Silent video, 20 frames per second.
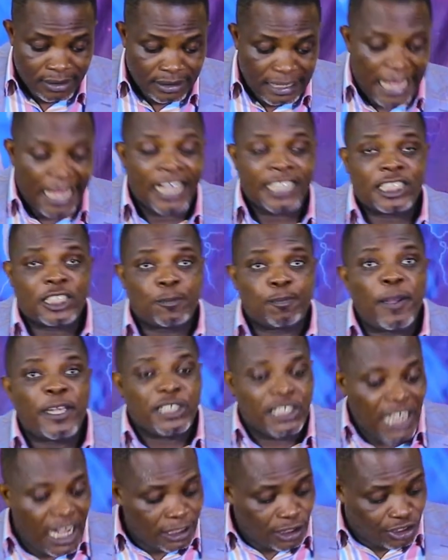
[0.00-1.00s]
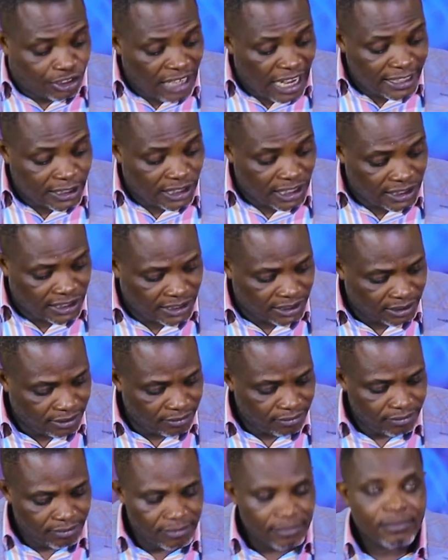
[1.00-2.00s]
There are special treasures
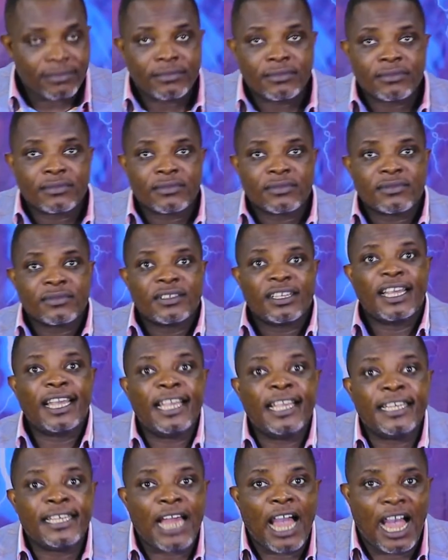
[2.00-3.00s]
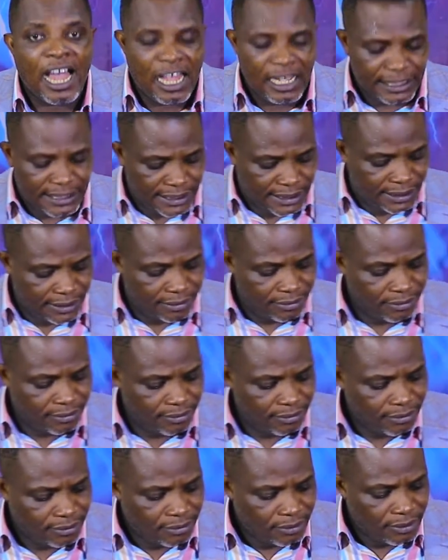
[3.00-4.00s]
in us,
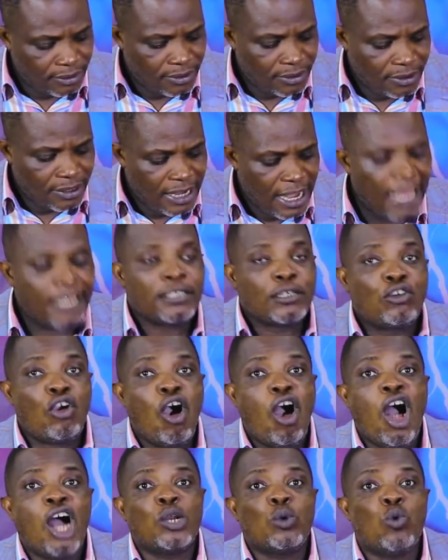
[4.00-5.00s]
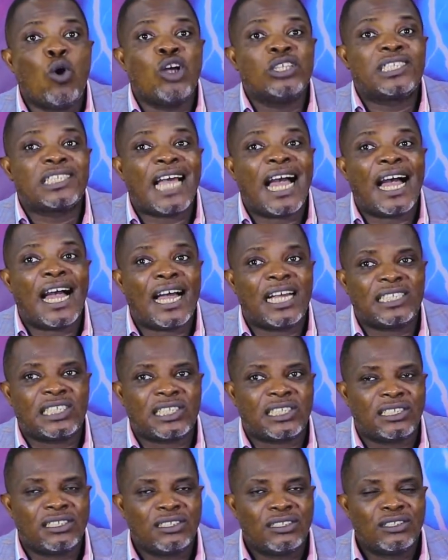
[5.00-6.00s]
and God wants
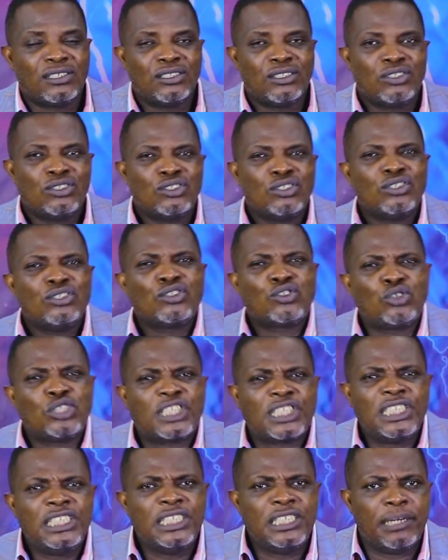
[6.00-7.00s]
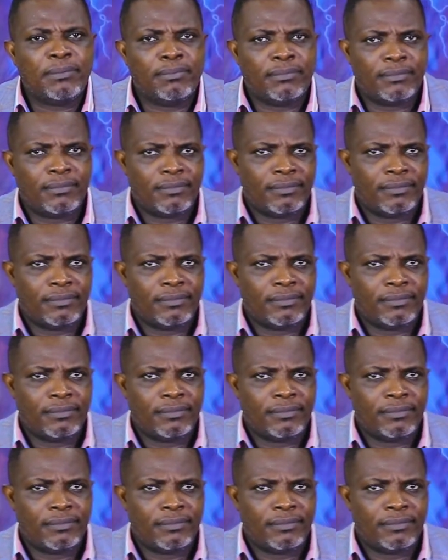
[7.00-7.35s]
us to see them.